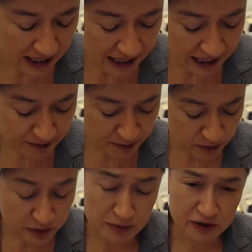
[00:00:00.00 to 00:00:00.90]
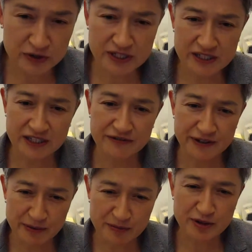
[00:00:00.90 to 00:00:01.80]
Well, democracy is under a
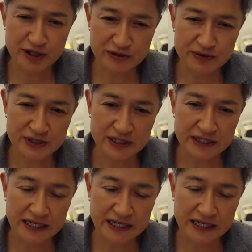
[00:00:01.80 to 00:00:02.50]
fair bit of pressure, isn't it?